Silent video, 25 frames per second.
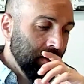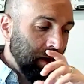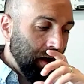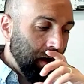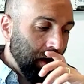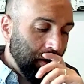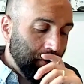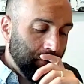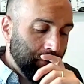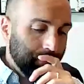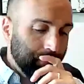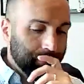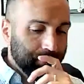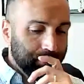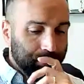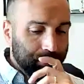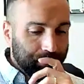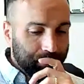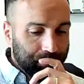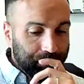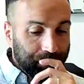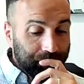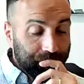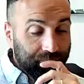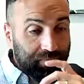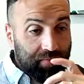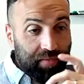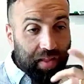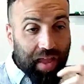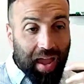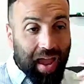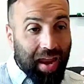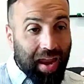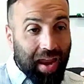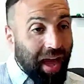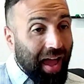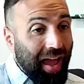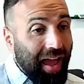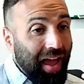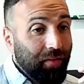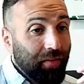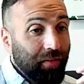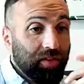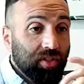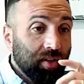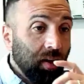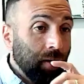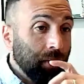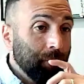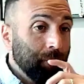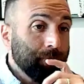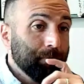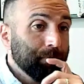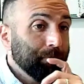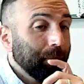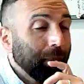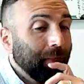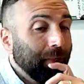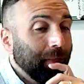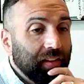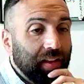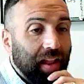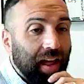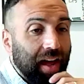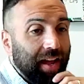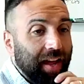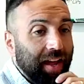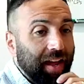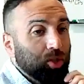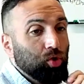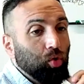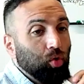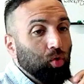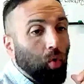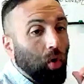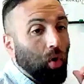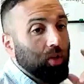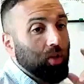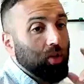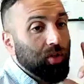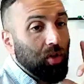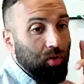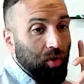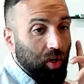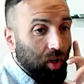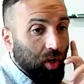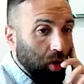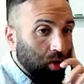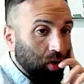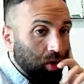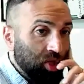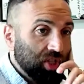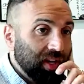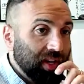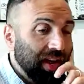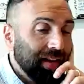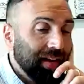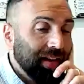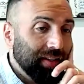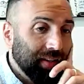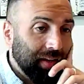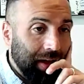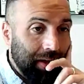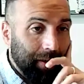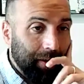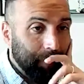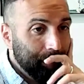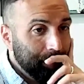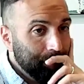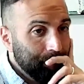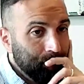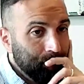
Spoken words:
And I have some clients who also negotiate like